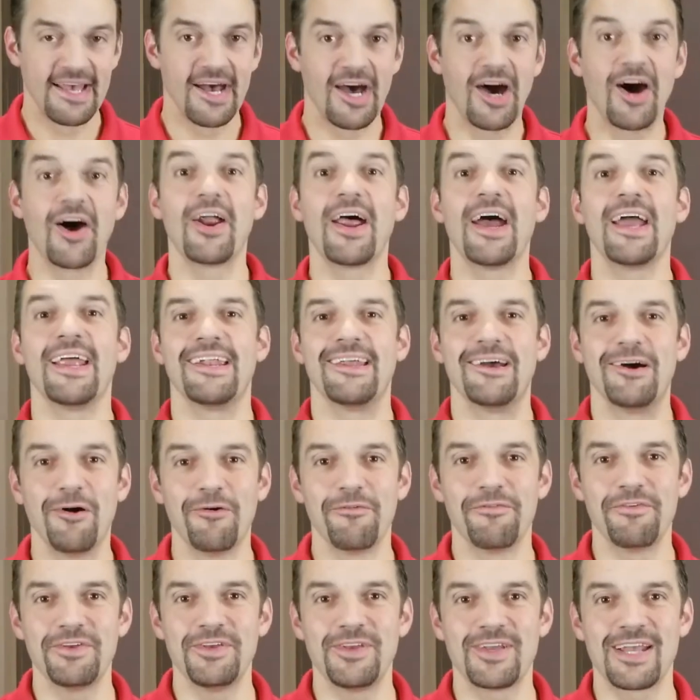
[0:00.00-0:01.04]
All right,
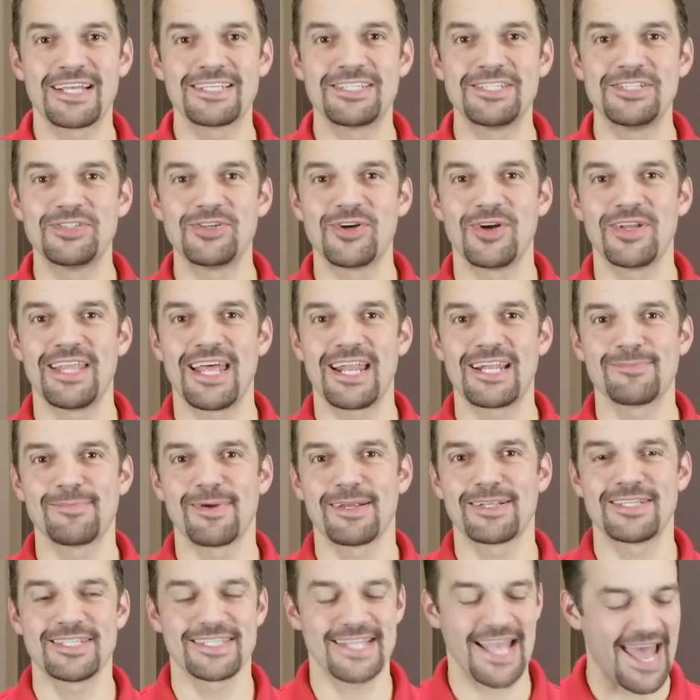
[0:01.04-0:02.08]
hopefully you guys enjoyed that as
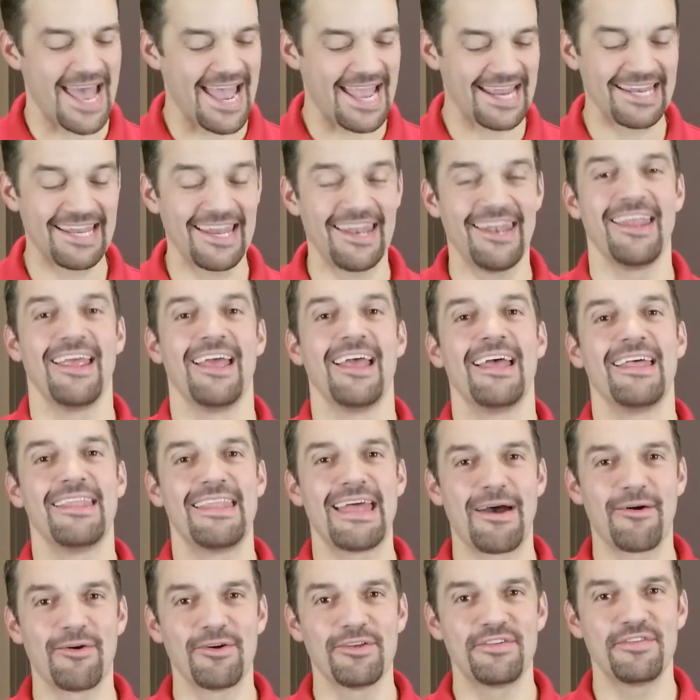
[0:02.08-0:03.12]
much as I did.
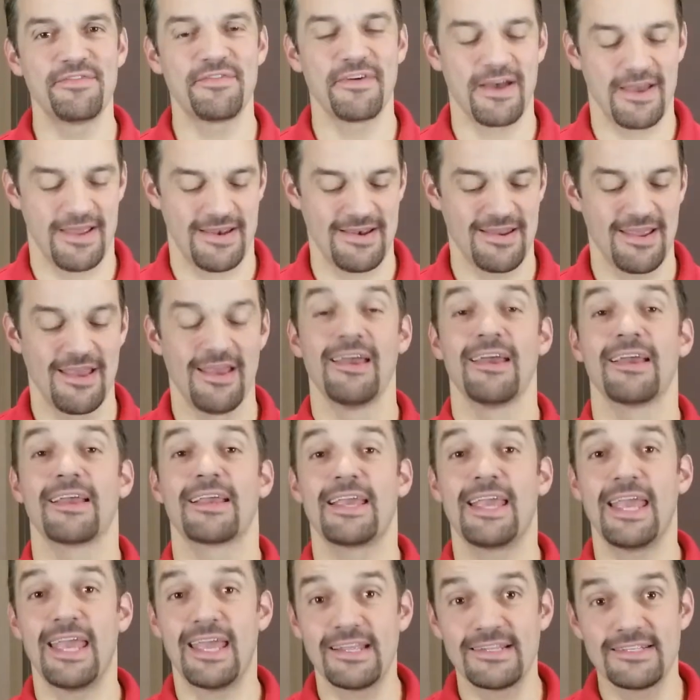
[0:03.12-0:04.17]
That was fun.
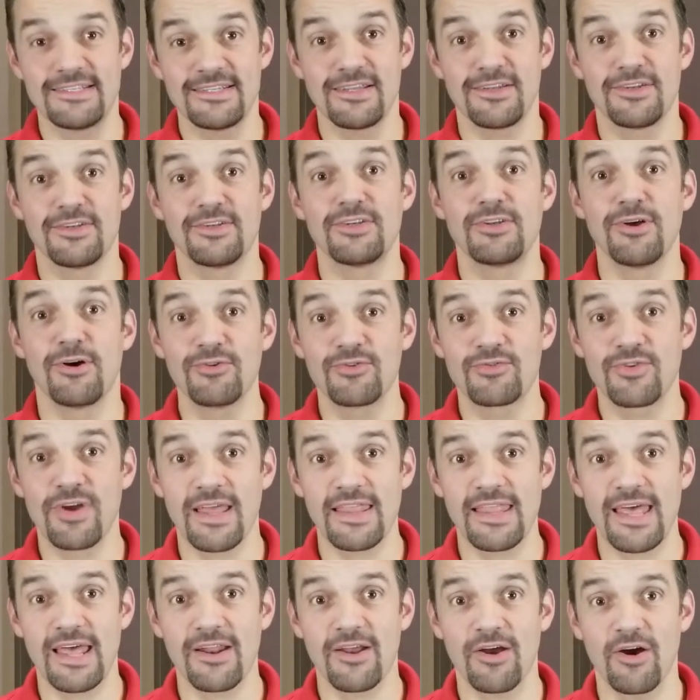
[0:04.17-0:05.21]
Kids, don't try
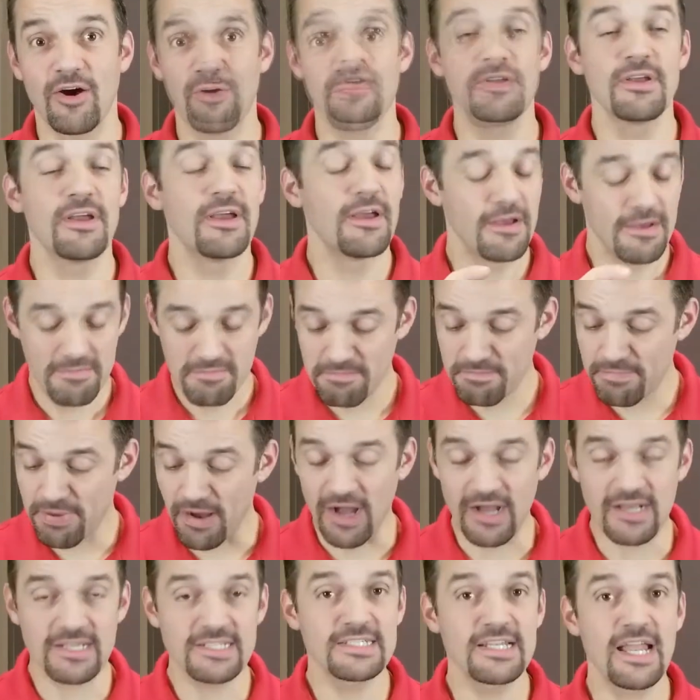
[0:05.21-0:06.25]
that at home.
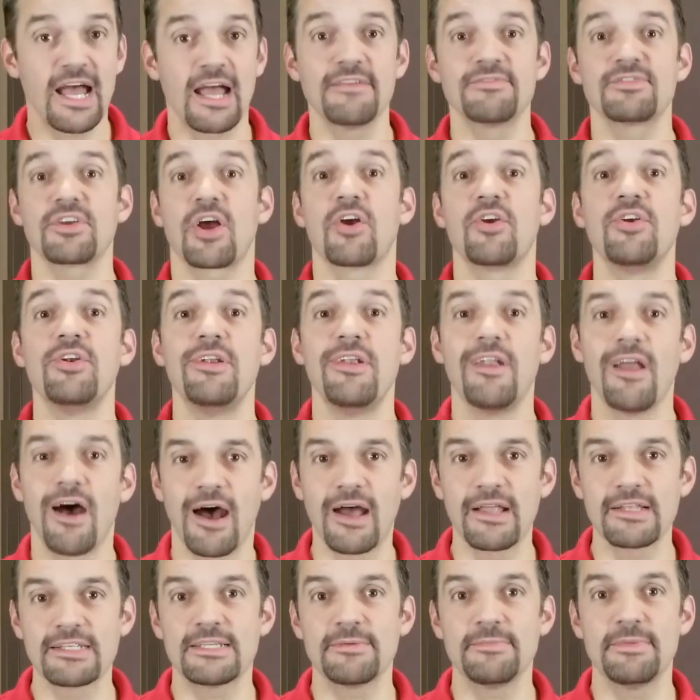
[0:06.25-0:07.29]
Box knives are
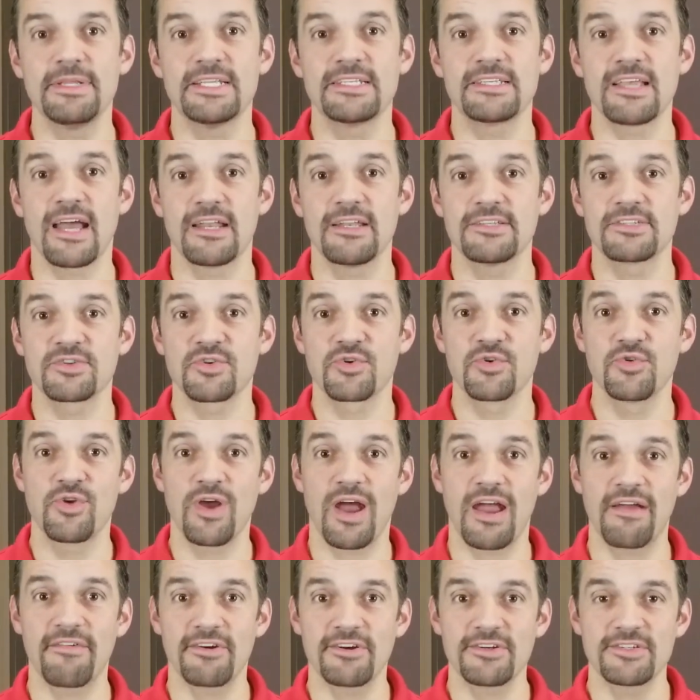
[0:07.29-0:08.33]
not to be designed as
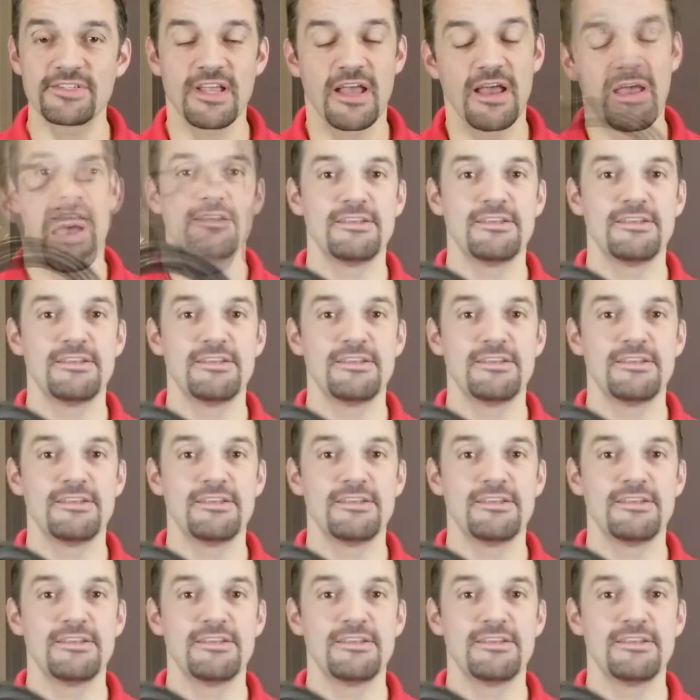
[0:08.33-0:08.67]
screwdrivers.